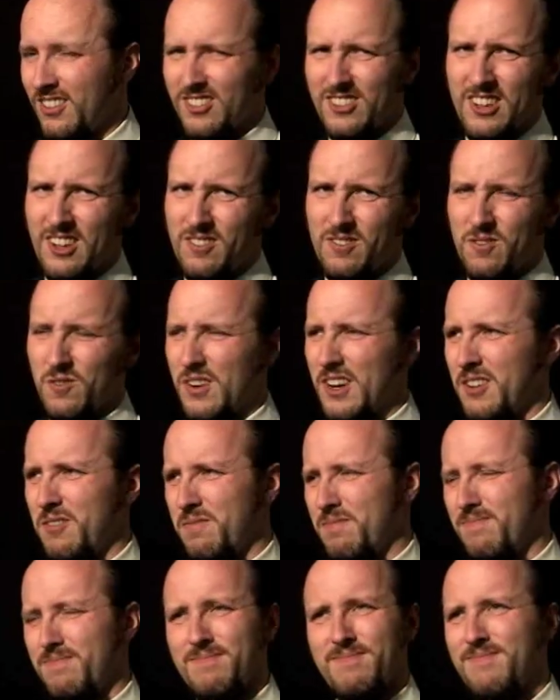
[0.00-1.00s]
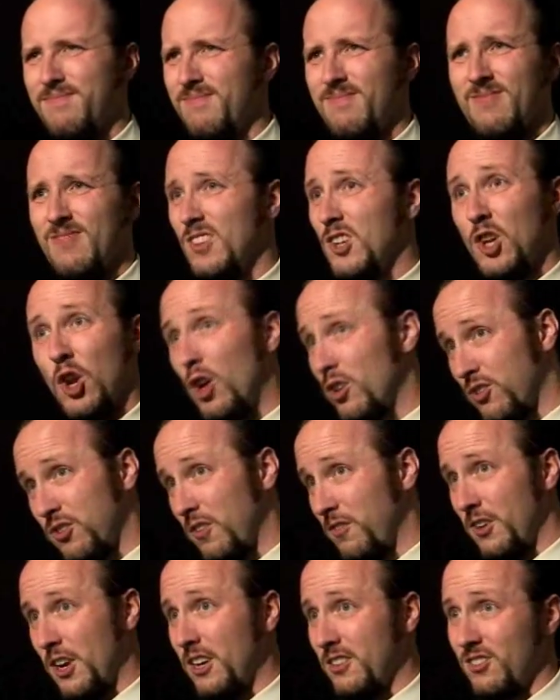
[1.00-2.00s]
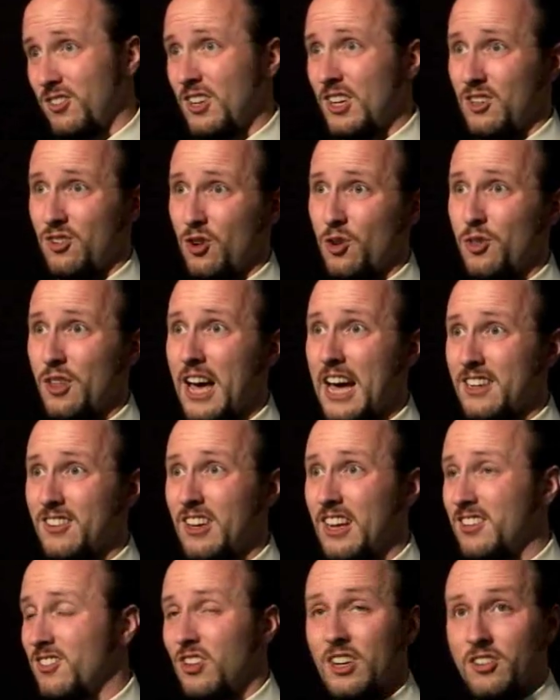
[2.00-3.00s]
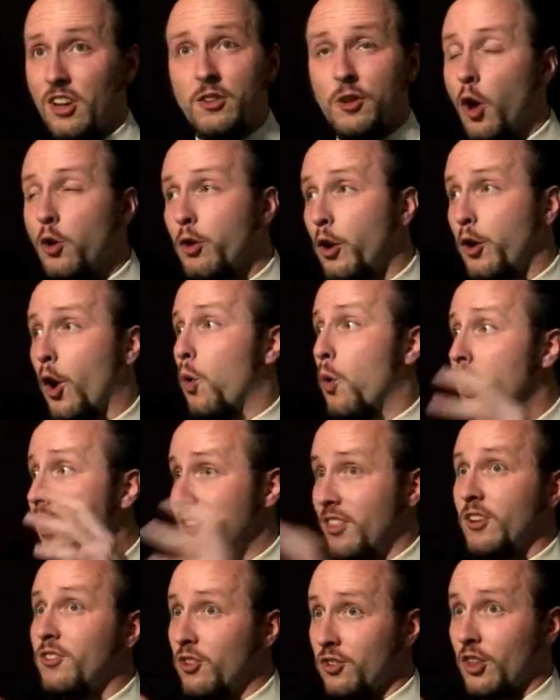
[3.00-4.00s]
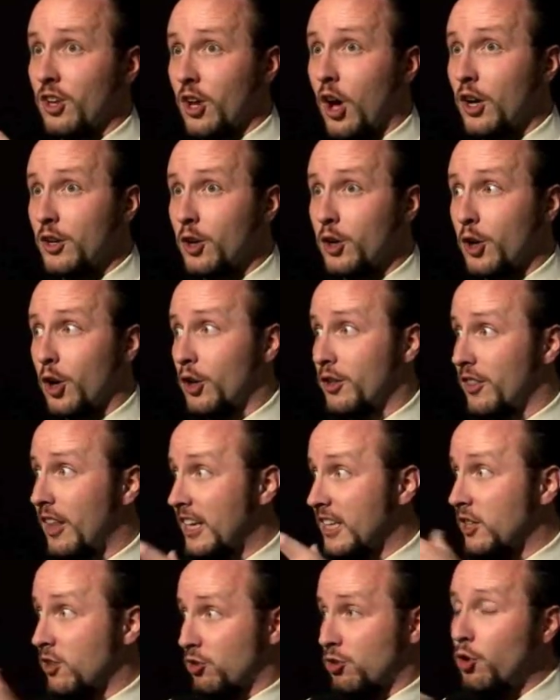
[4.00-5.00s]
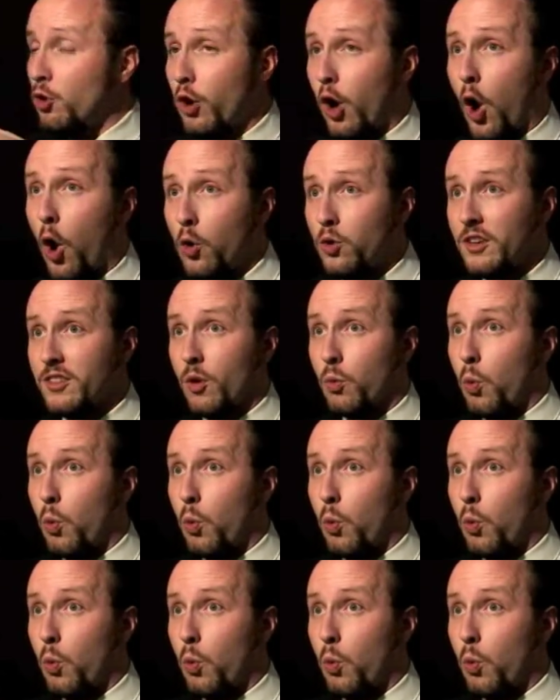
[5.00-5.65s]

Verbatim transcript: said, well, lots of guns can do that. And she said, no, this is the kind of gun that you shoot a hole in the